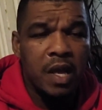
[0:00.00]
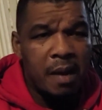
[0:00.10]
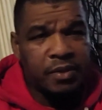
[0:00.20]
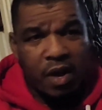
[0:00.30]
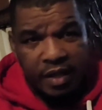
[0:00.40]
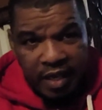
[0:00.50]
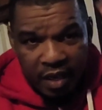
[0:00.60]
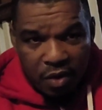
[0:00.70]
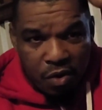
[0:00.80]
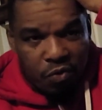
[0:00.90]
I'm starting to
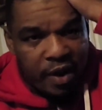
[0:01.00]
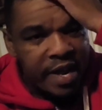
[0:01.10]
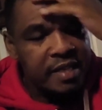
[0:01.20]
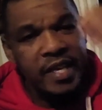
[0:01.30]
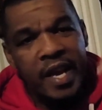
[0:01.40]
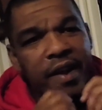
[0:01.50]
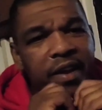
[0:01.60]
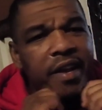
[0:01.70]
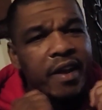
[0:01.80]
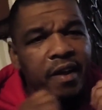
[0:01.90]
get little grays here
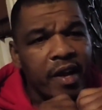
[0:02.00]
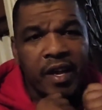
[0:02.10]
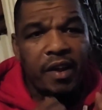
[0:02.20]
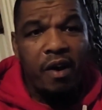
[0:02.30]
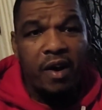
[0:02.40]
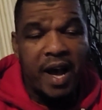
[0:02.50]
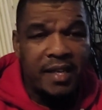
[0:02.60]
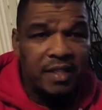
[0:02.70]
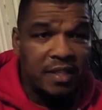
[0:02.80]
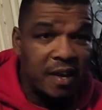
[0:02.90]
and there and all
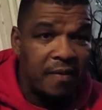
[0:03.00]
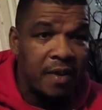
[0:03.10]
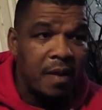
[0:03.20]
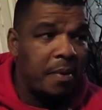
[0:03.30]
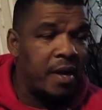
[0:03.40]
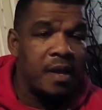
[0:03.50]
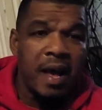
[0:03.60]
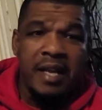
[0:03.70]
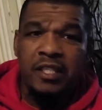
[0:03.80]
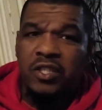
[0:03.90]
kinds of stuff.
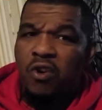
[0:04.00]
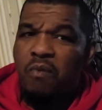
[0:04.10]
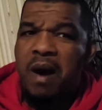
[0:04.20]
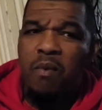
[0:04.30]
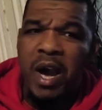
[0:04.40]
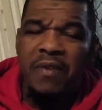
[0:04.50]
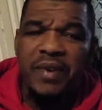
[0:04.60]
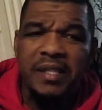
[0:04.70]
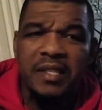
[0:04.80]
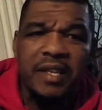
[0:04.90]
But I just told my wife
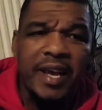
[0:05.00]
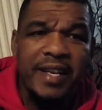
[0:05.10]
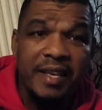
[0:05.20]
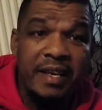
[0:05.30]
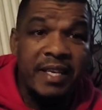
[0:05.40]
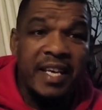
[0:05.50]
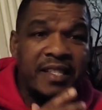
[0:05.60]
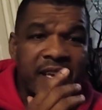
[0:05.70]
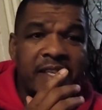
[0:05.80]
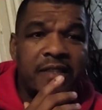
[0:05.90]
yesterday, and
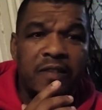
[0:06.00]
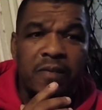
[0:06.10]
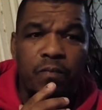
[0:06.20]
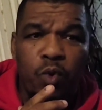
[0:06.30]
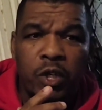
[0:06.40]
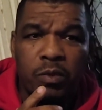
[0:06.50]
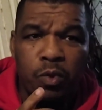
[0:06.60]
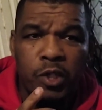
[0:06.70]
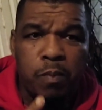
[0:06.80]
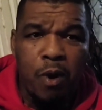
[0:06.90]
it
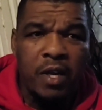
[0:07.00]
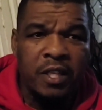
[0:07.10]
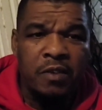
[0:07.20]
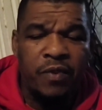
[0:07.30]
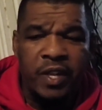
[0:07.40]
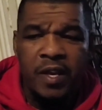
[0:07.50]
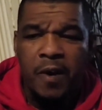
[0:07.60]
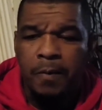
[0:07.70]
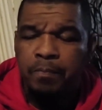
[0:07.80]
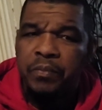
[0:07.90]
was sparked this
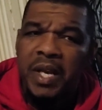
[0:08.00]
video.